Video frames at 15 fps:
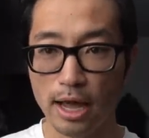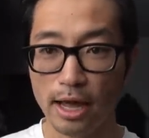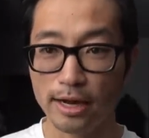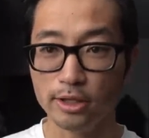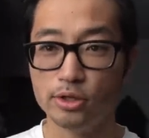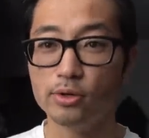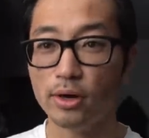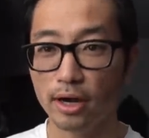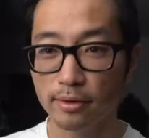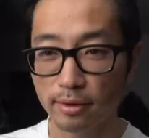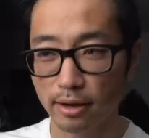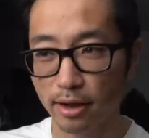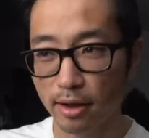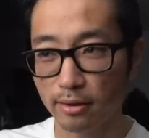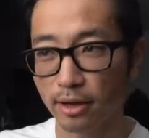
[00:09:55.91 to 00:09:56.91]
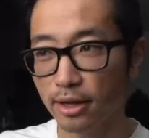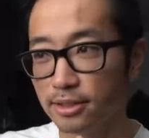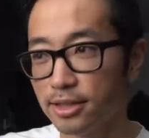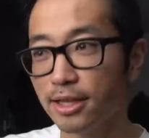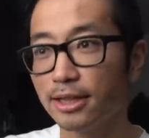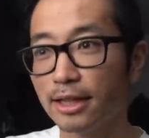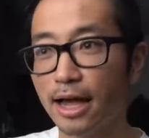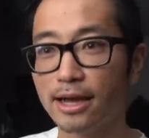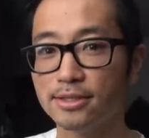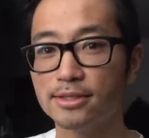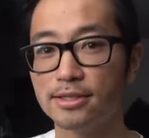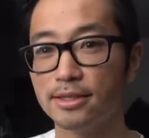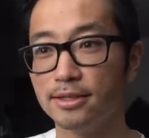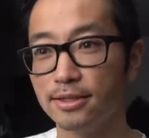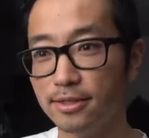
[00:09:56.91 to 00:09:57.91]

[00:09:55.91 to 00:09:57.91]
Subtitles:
And I said last